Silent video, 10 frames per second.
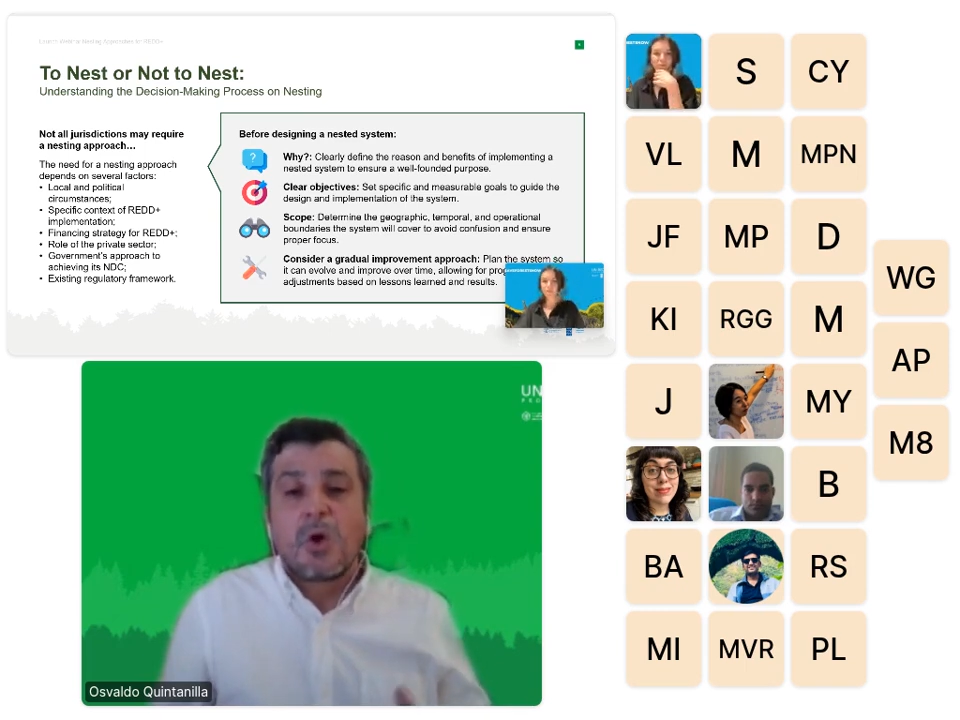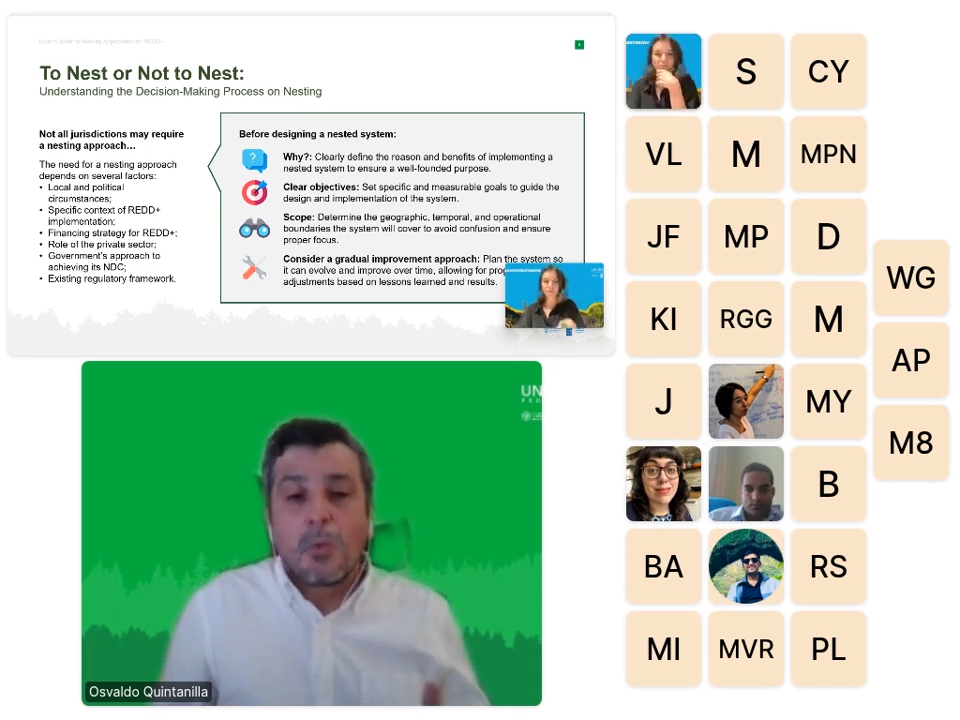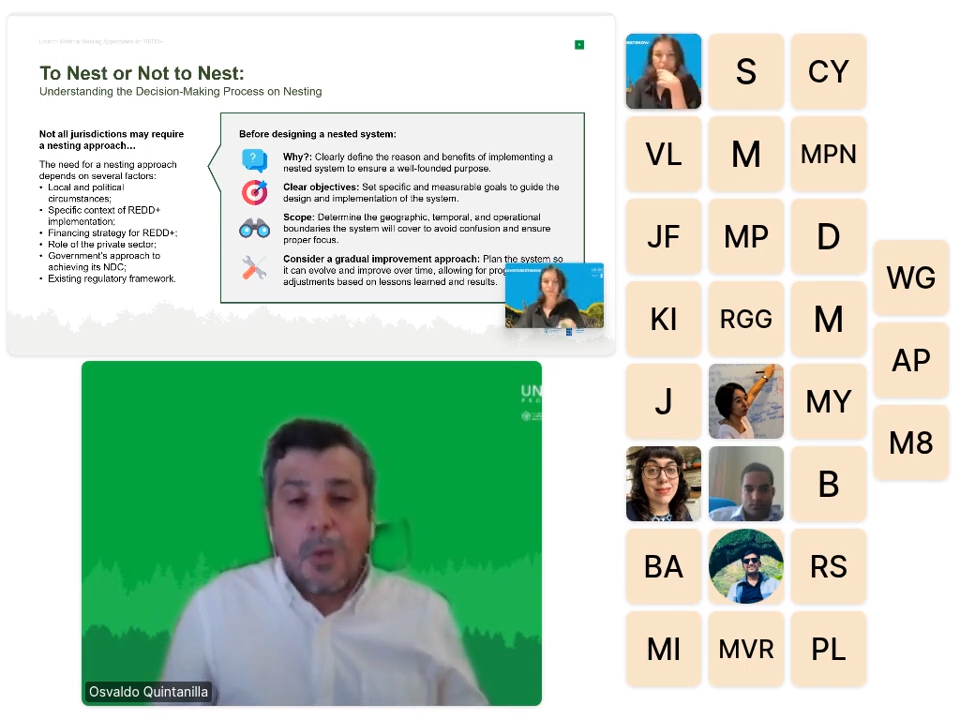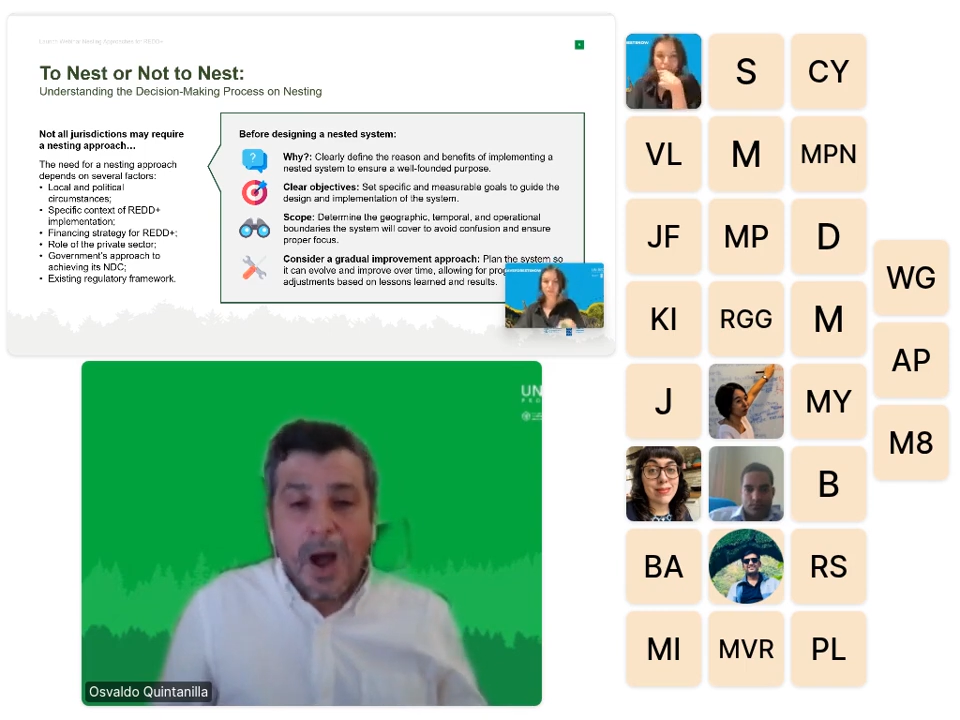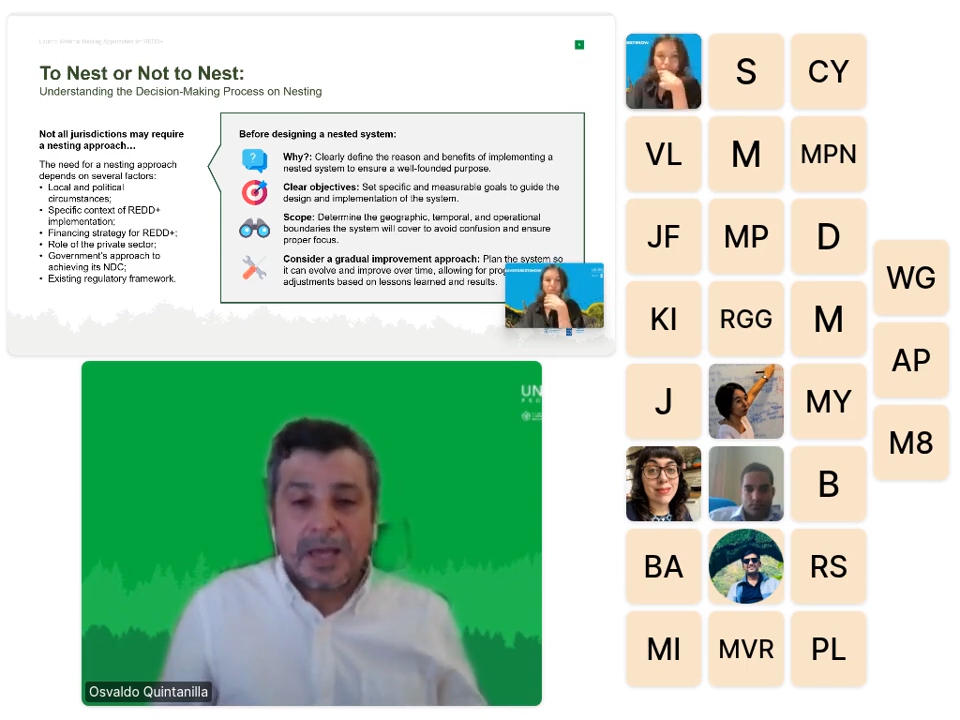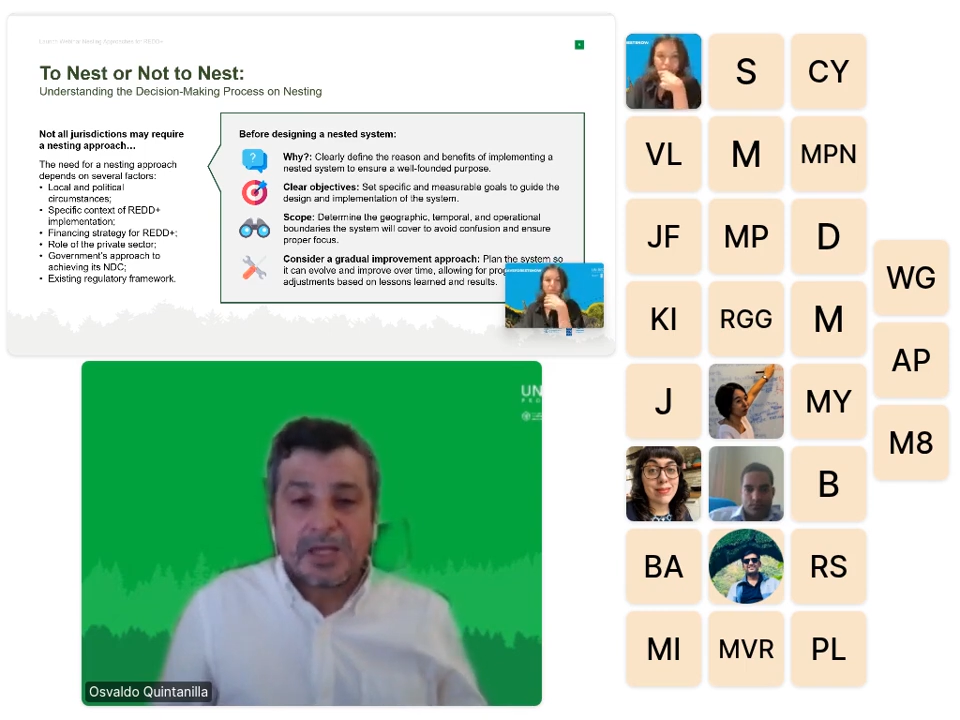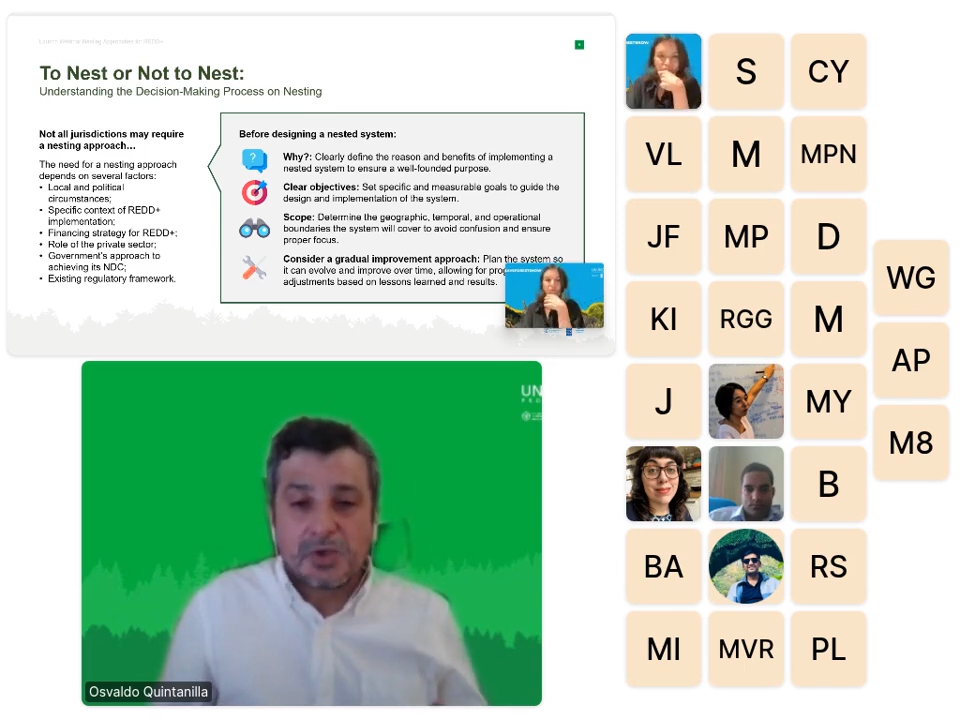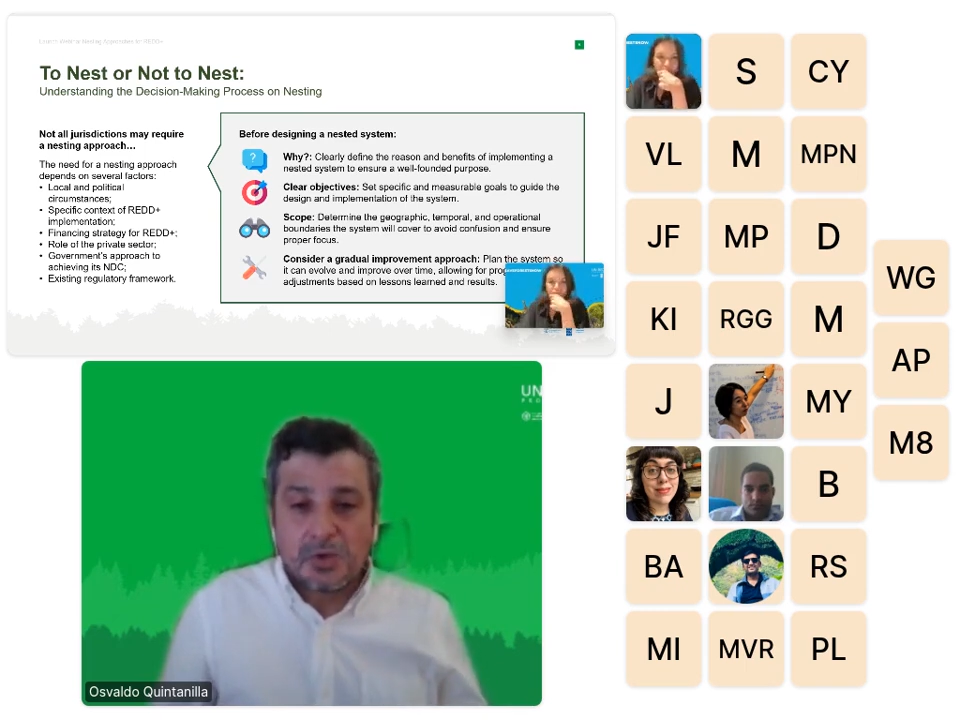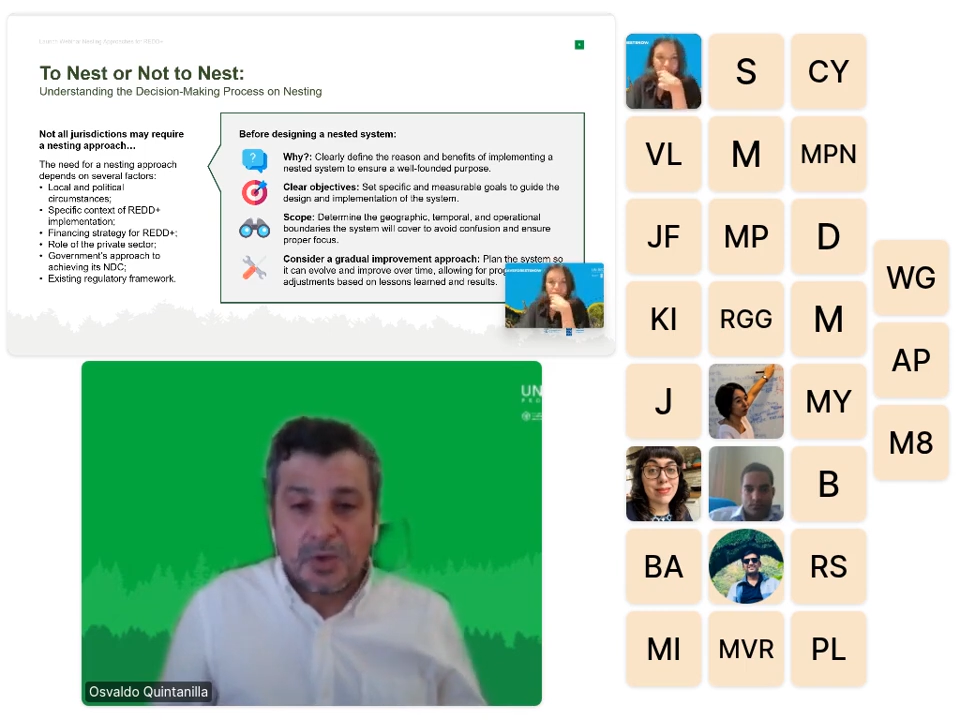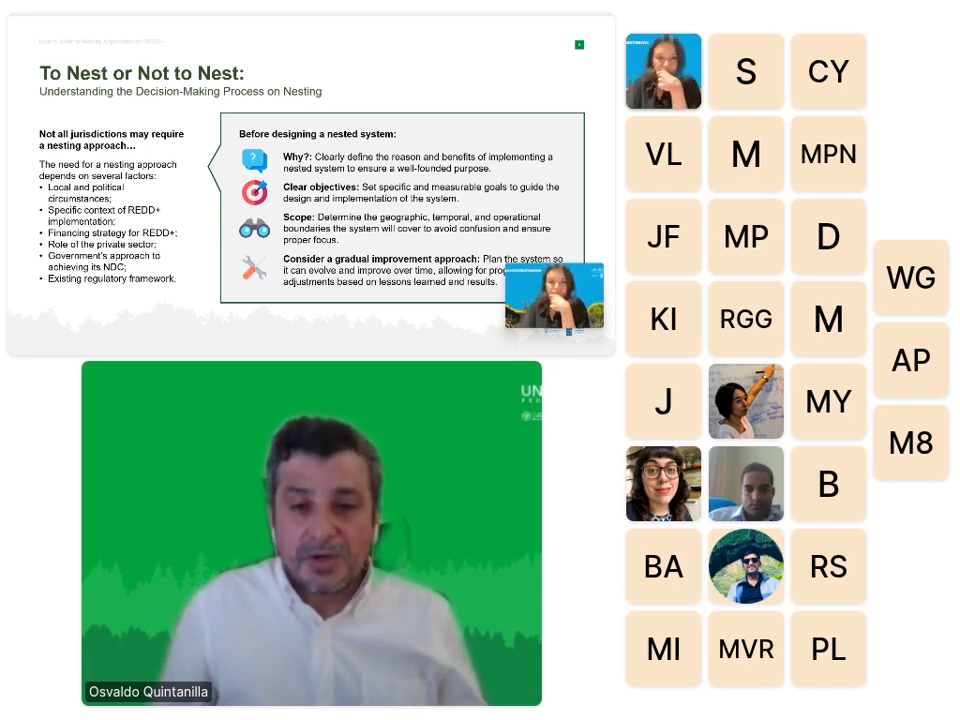why
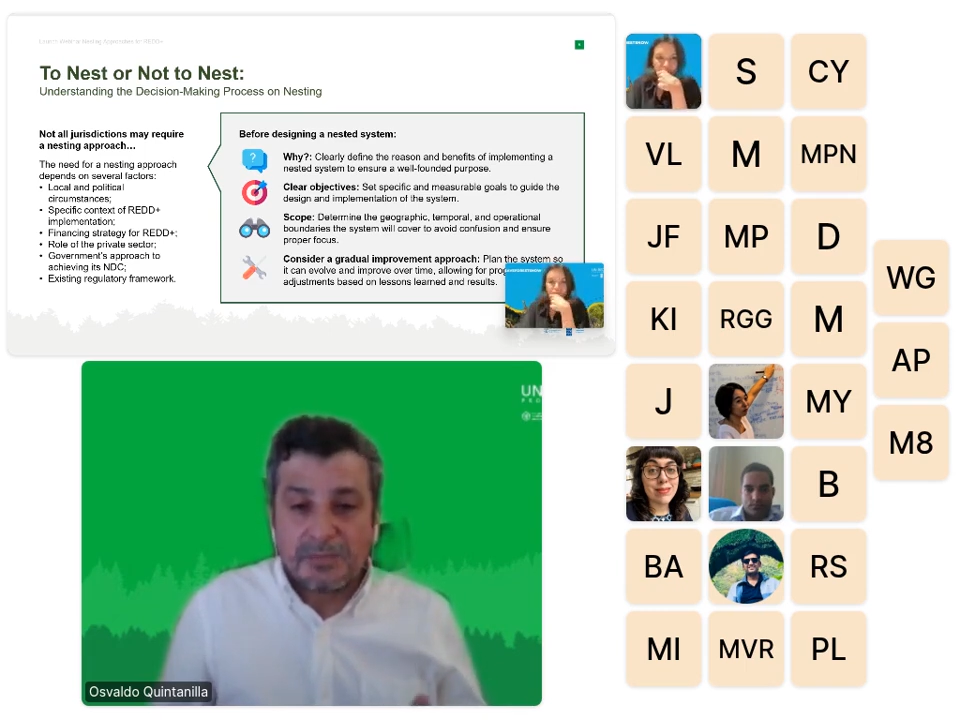you are